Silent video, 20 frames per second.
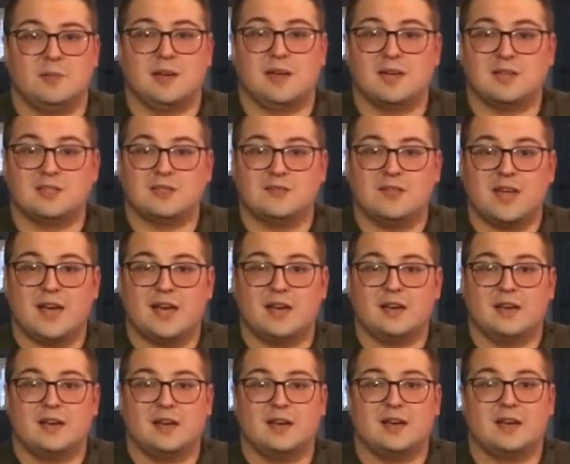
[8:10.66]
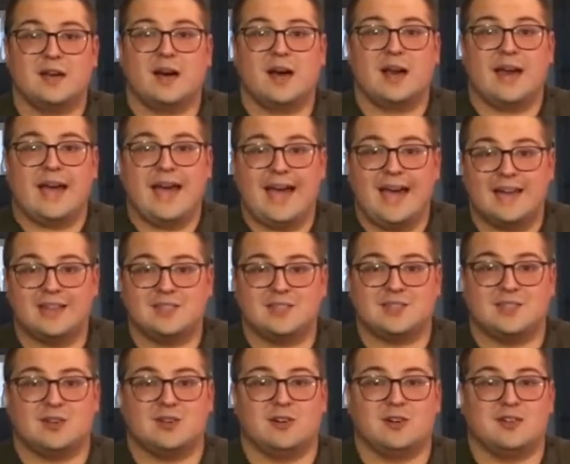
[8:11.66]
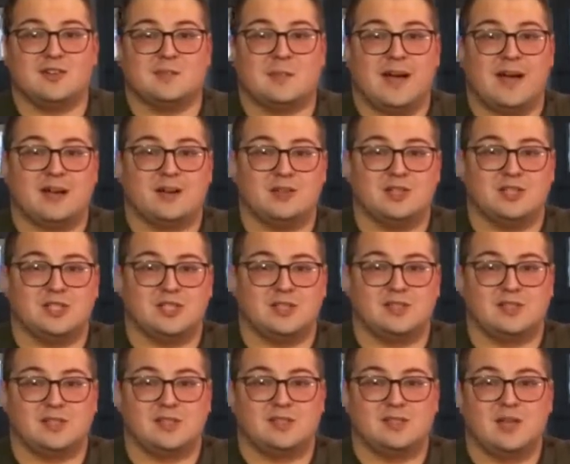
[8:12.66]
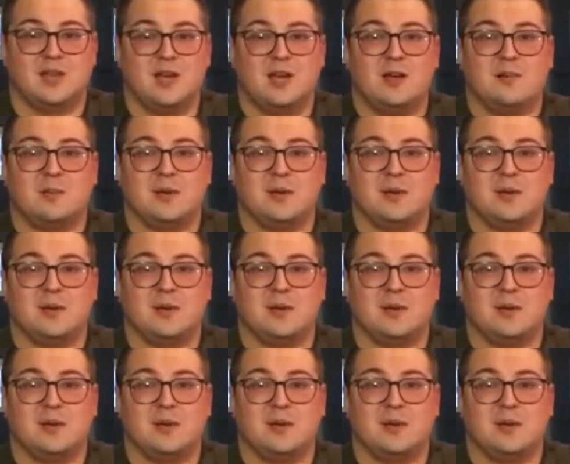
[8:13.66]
Because of that, God had to turn his back on Jesus